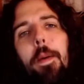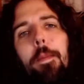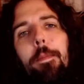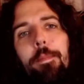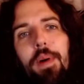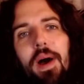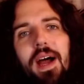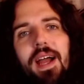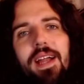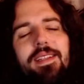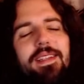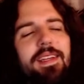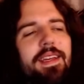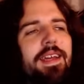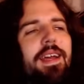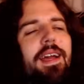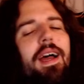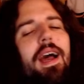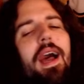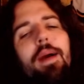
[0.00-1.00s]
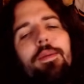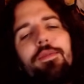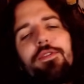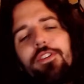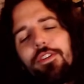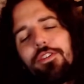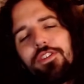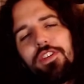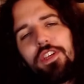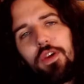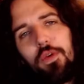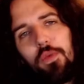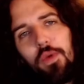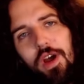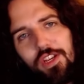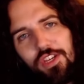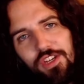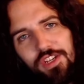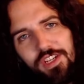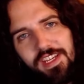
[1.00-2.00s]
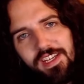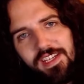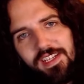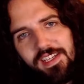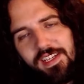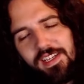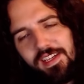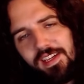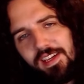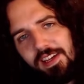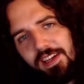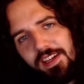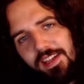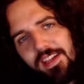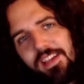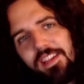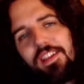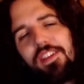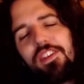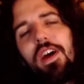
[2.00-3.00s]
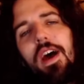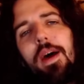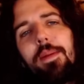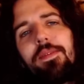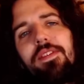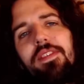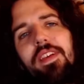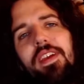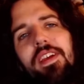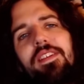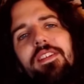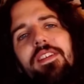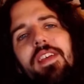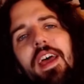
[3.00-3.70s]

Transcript: But I'm so sick of watching Geeky in the top 6.